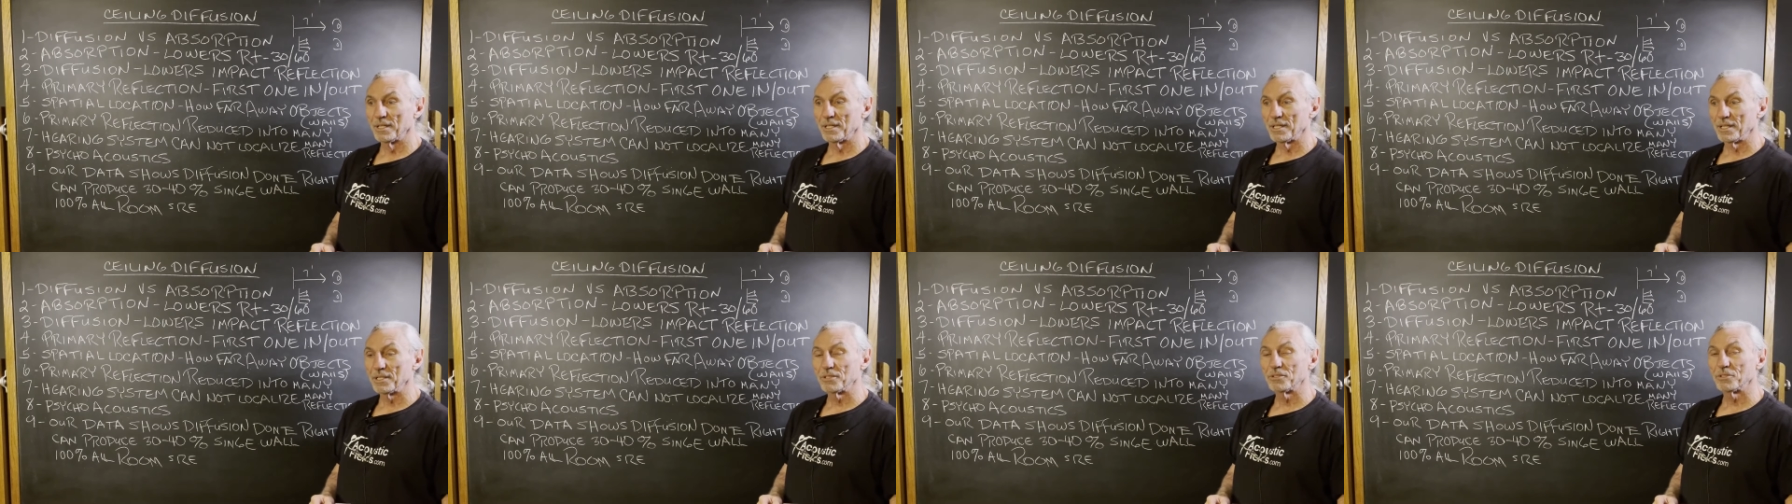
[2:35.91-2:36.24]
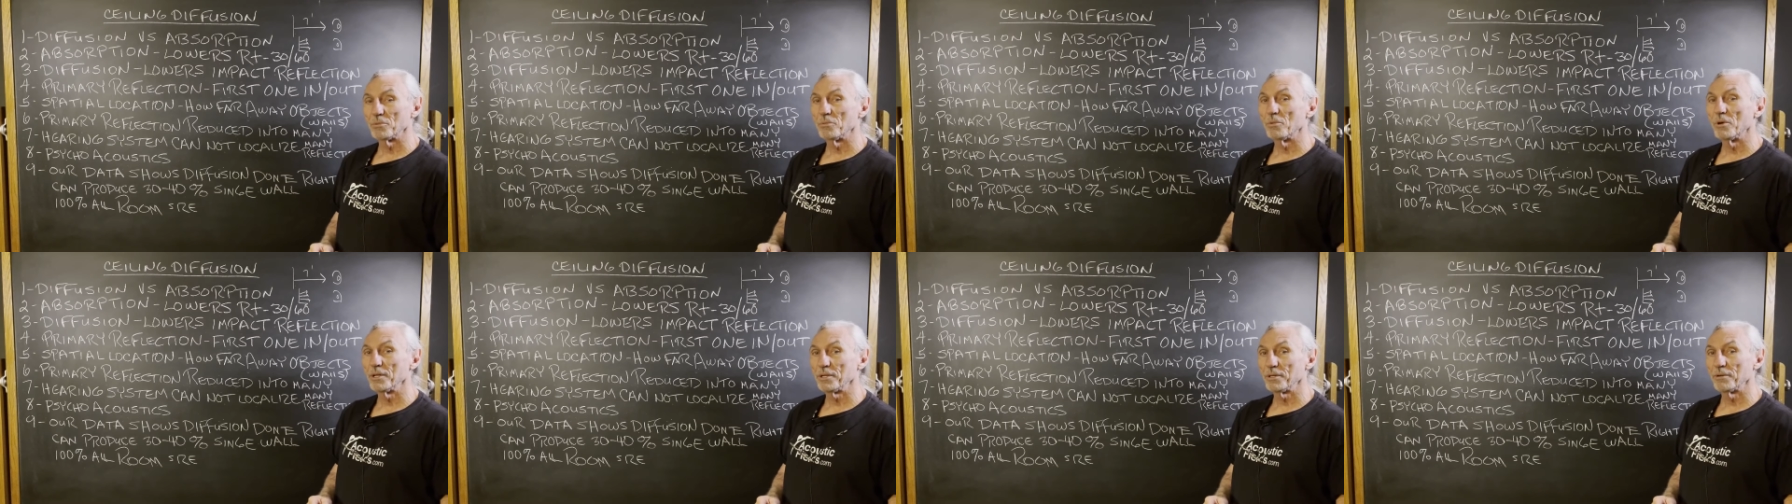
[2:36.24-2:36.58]
It's
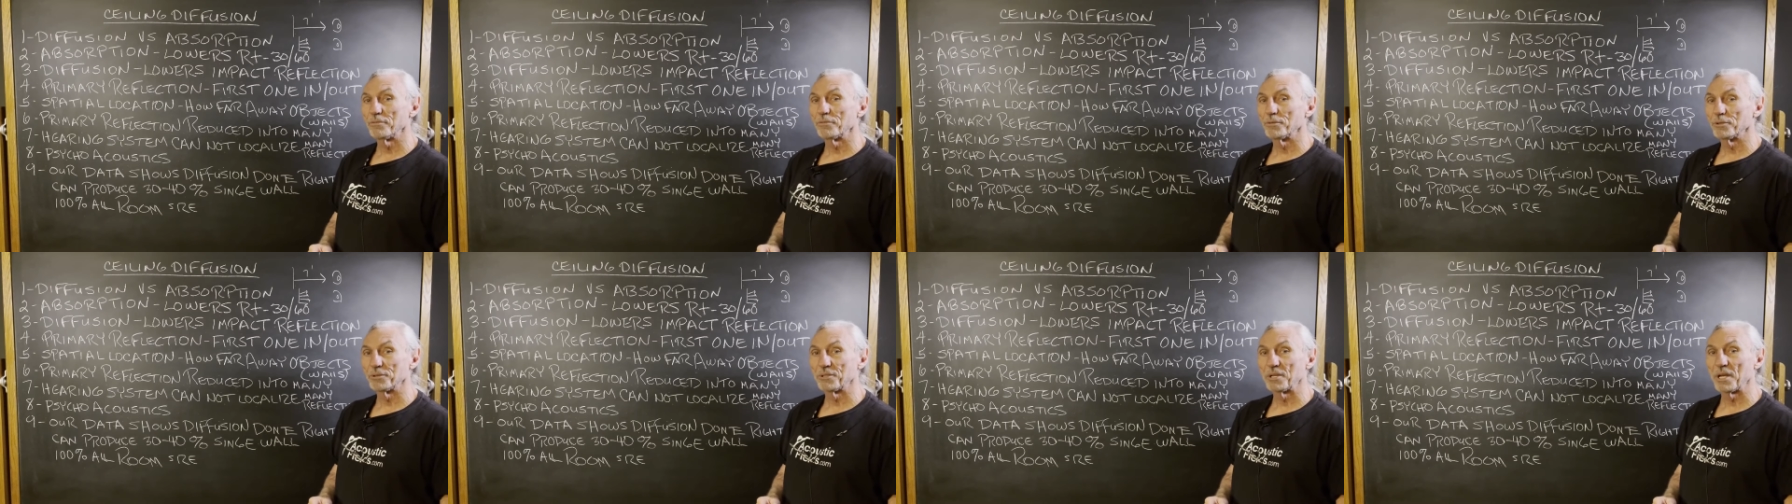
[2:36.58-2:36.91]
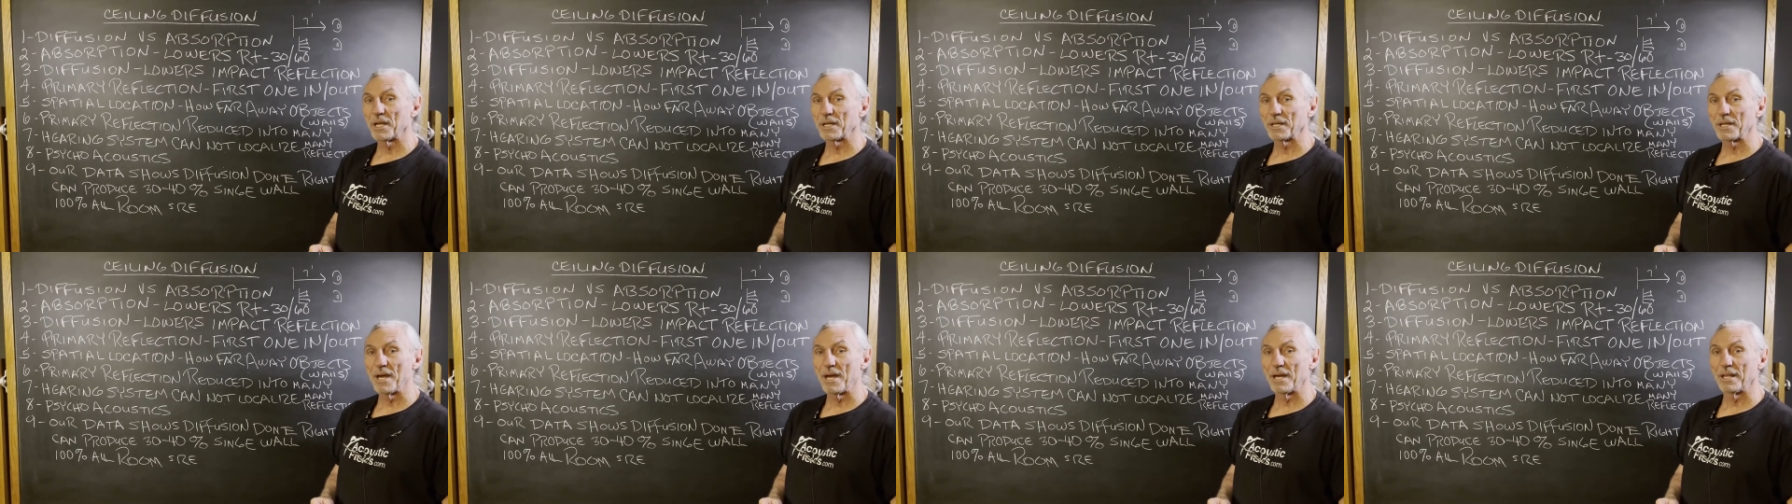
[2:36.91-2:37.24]
a wonderful
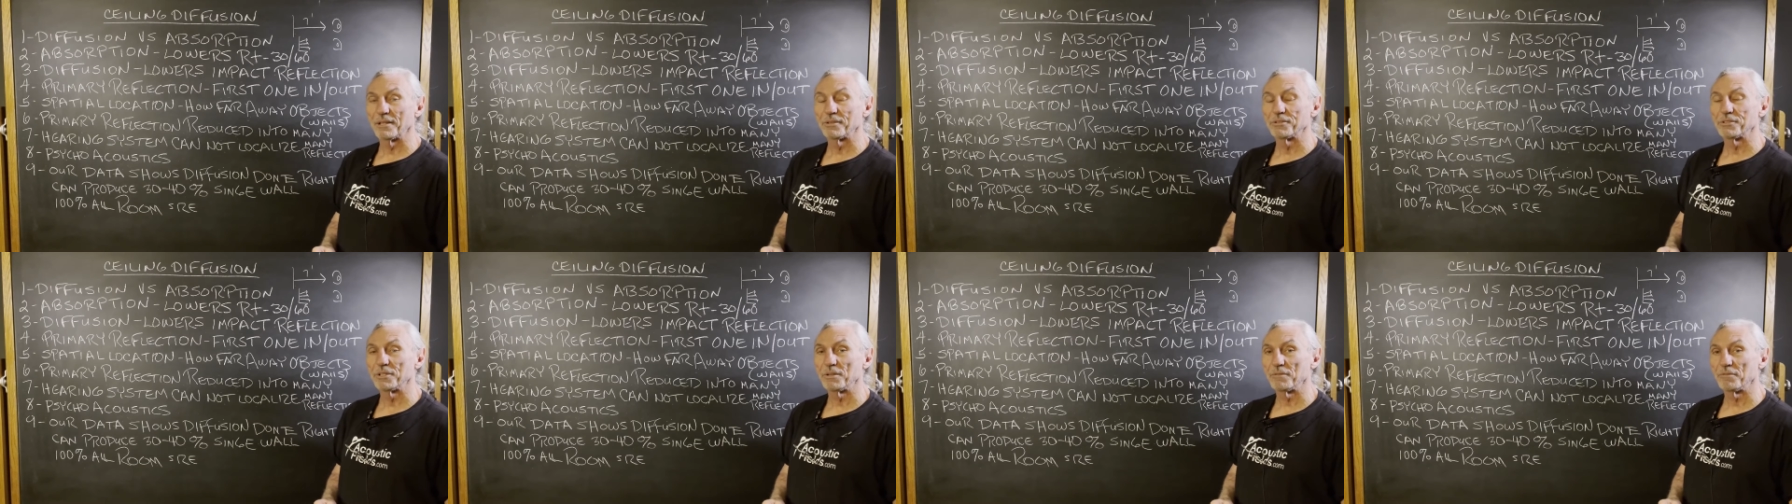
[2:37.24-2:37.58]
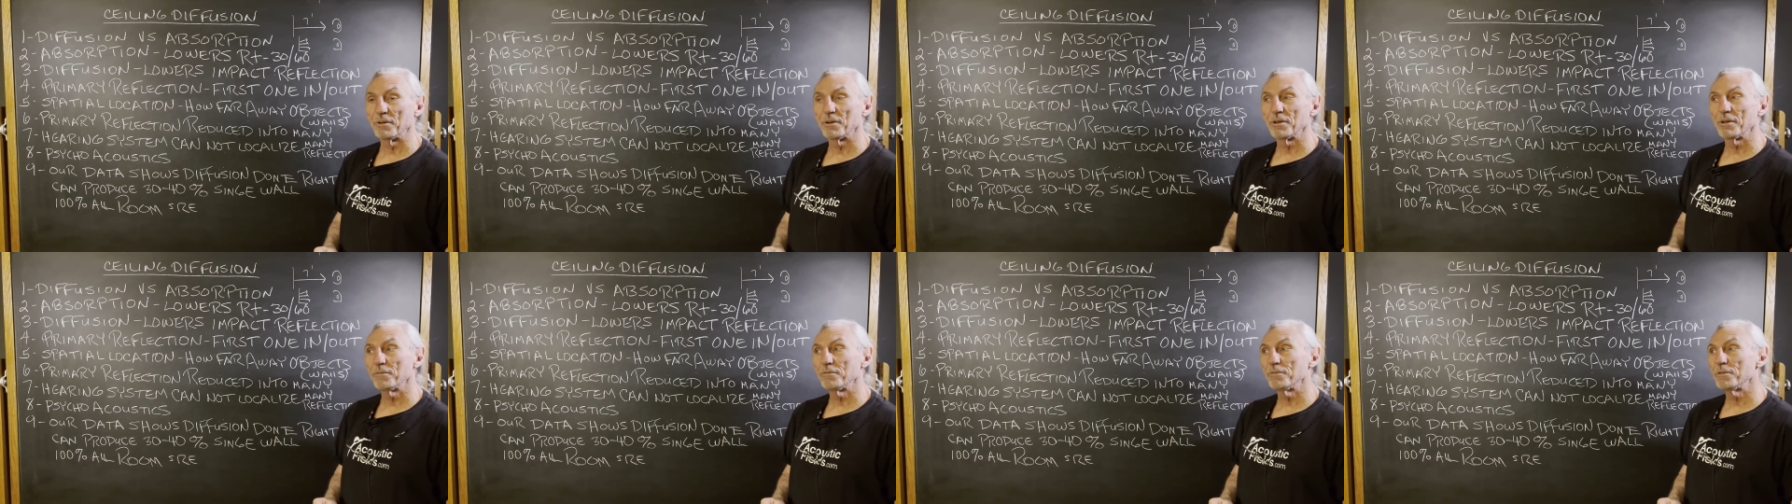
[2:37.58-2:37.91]
technology.
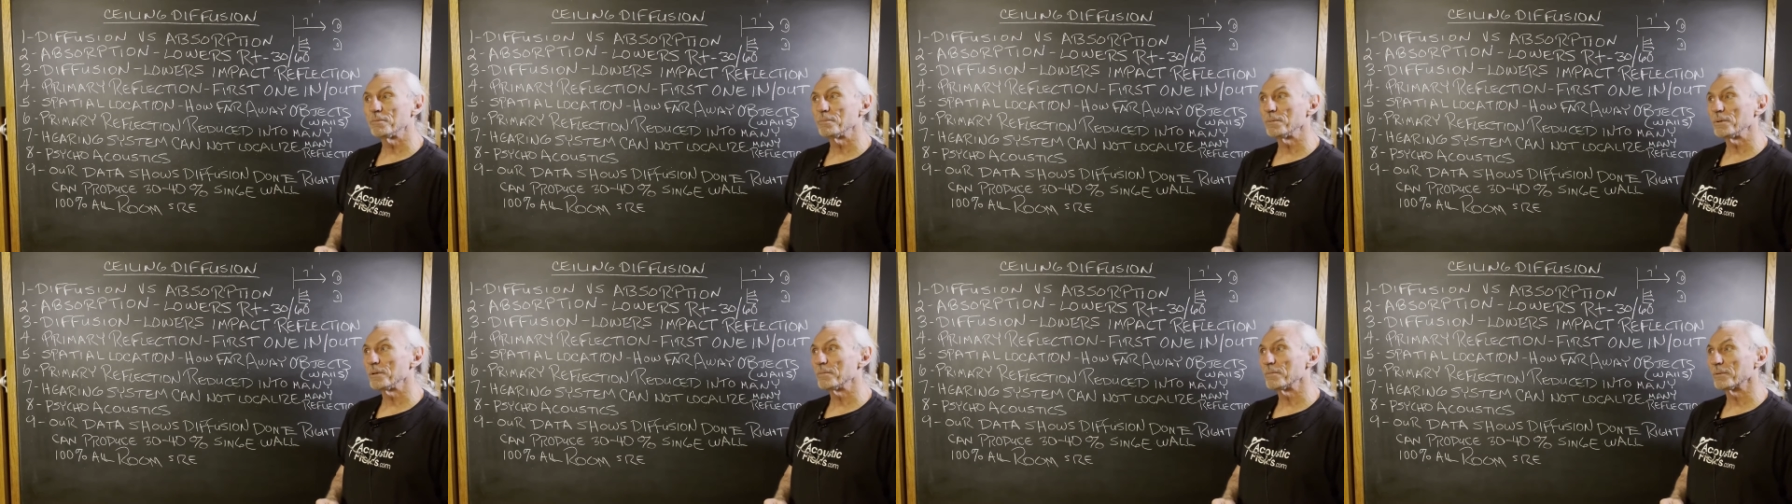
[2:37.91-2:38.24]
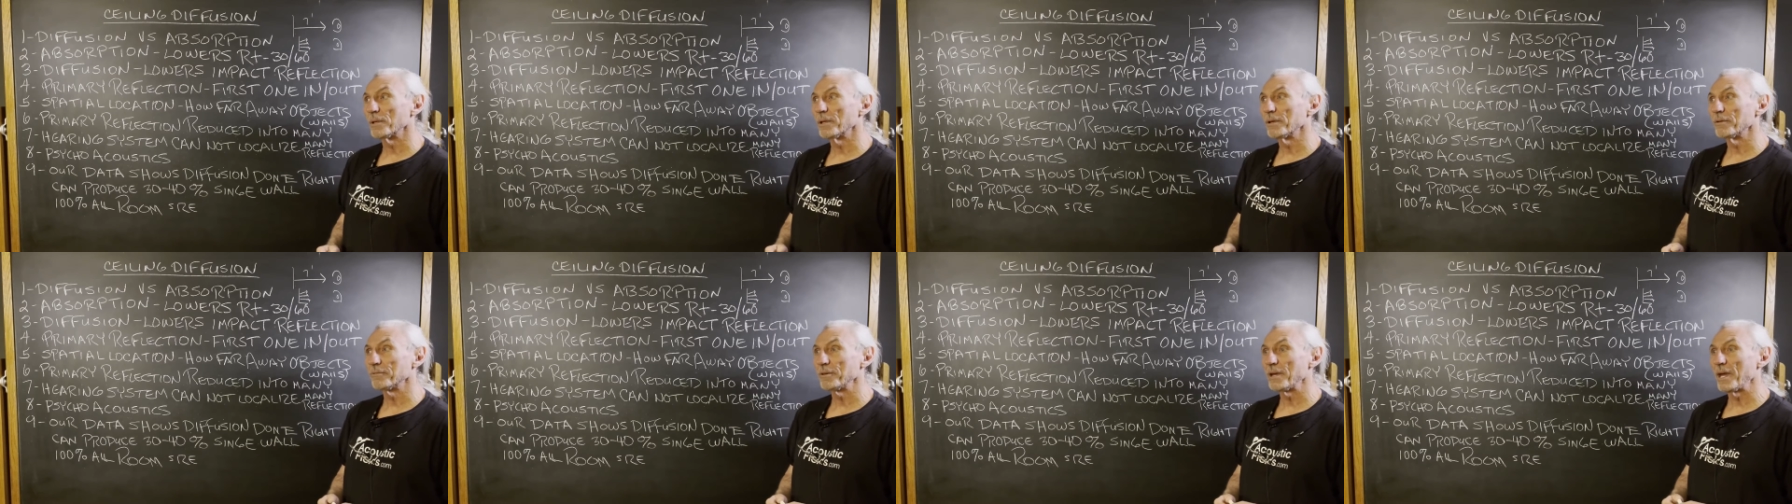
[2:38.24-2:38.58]
Very few
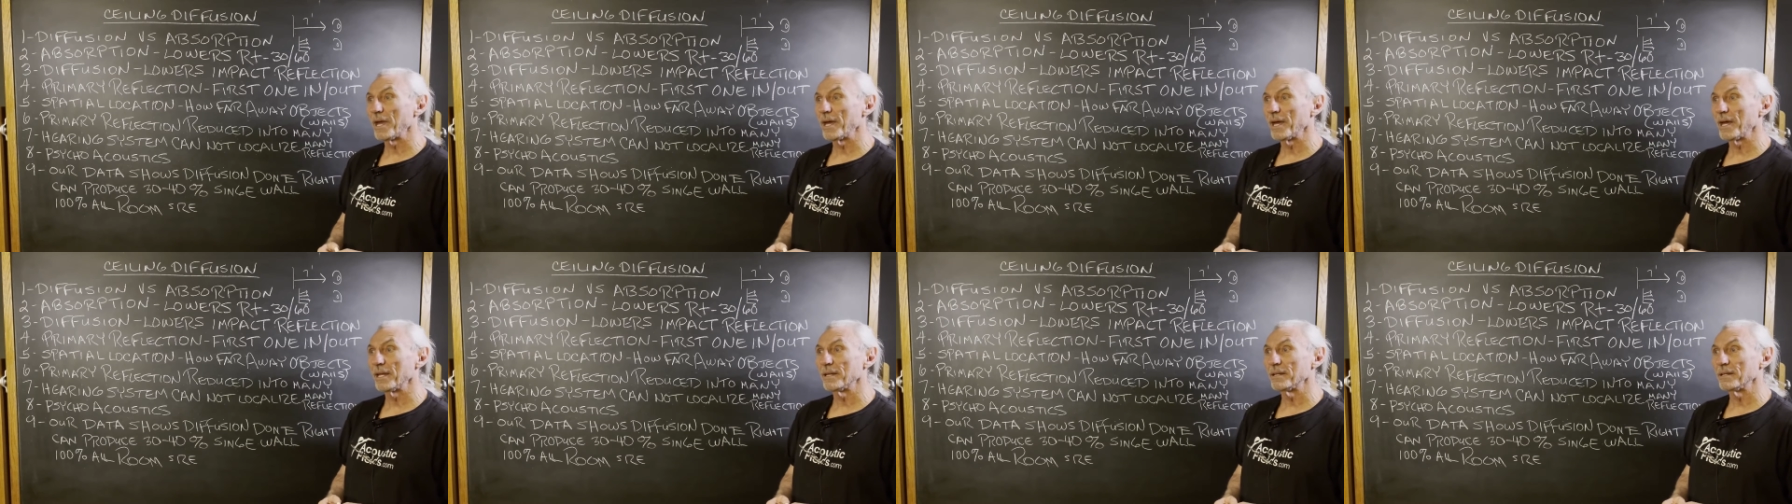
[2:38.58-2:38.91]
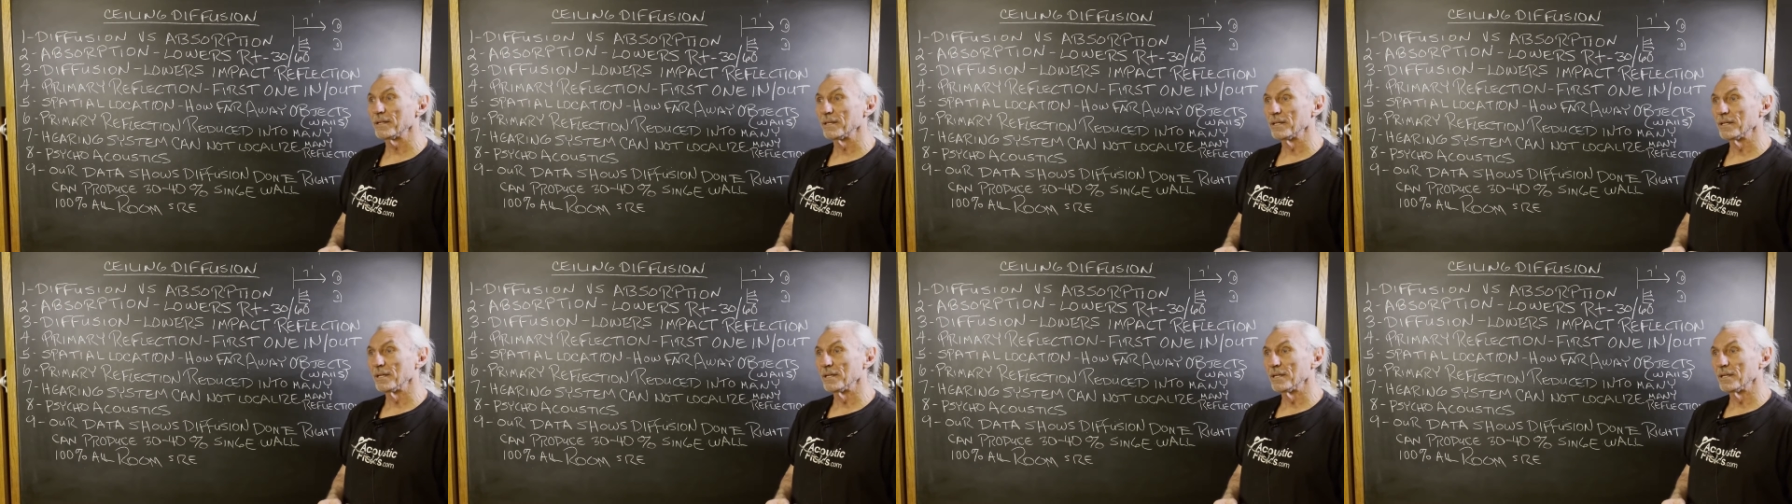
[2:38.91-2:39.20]
people have had,